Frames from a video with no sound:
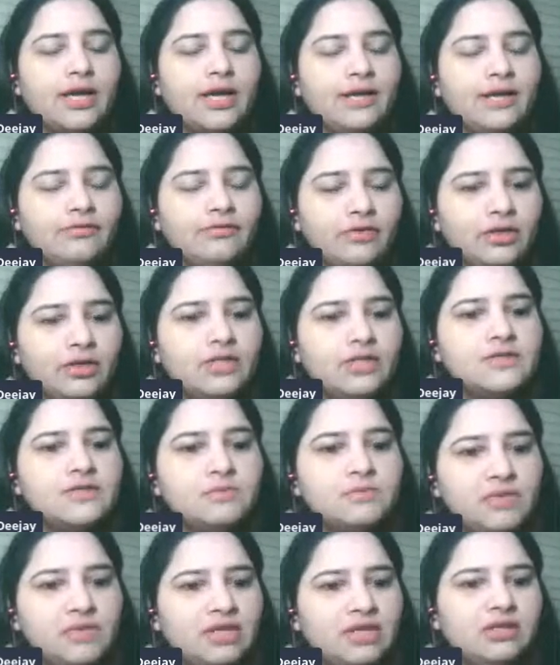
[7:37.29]
Even in
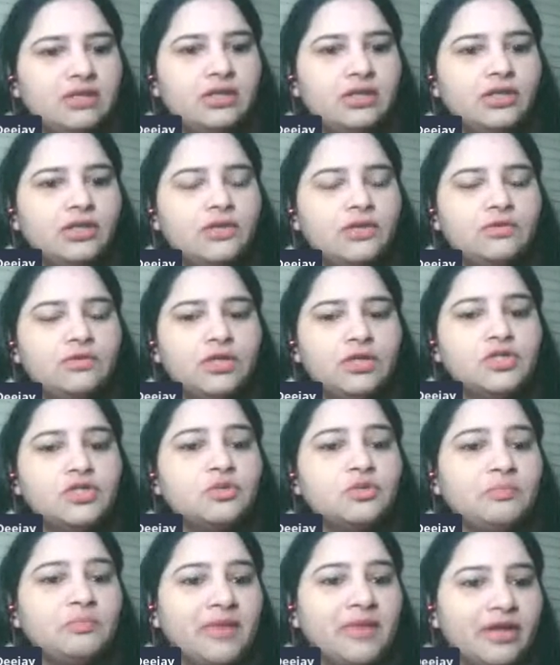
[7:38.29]
speaking, you
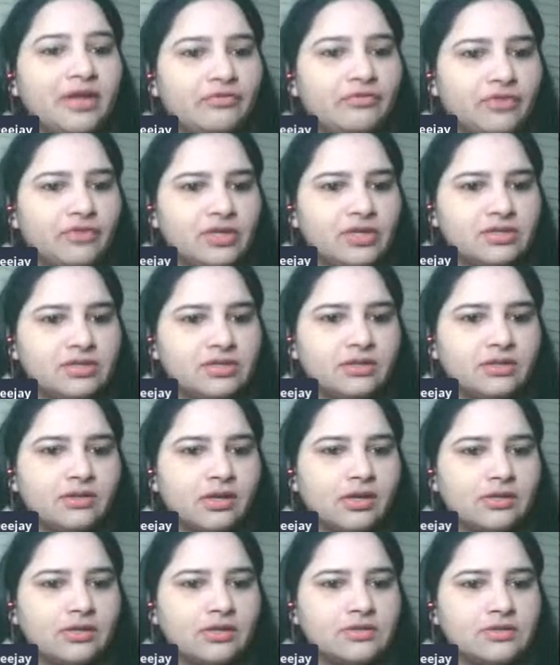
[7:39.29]
need to paraphrase the
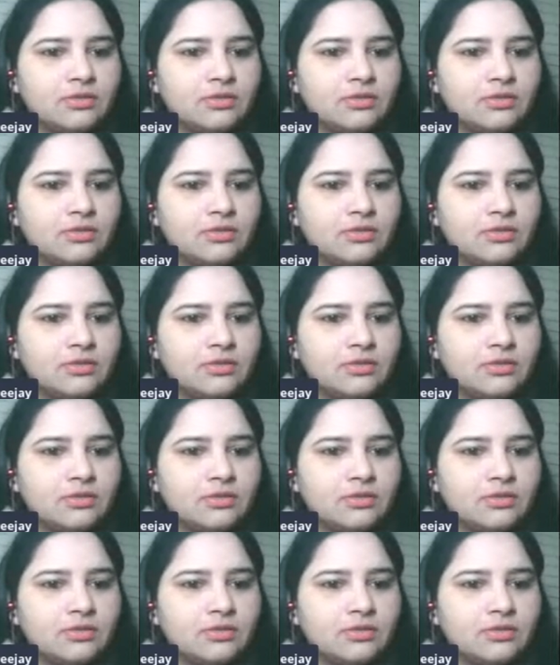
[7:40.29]
thing.